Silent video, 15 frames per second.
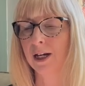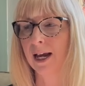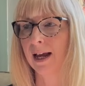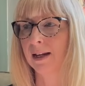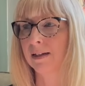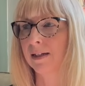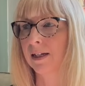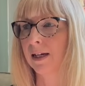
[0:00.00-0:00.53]

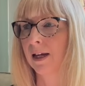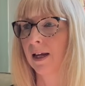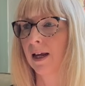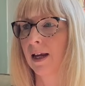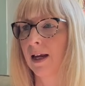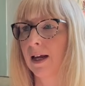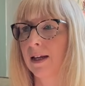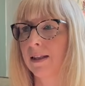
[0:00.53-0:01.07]
and
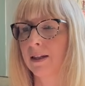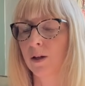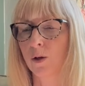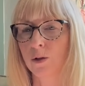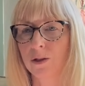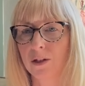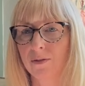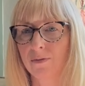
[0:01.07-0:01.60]
the
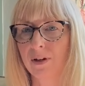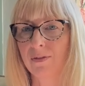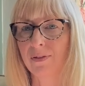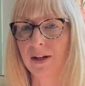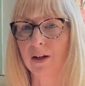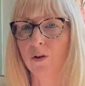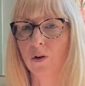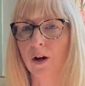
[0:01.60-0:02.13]
cost of
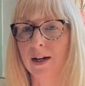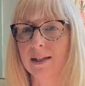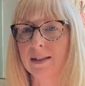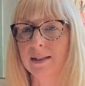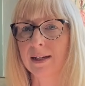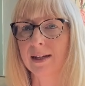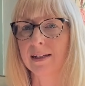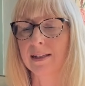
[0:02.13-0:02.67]
living
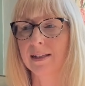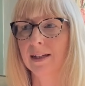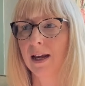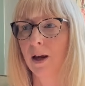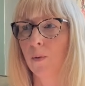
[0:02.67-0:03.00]
crisis,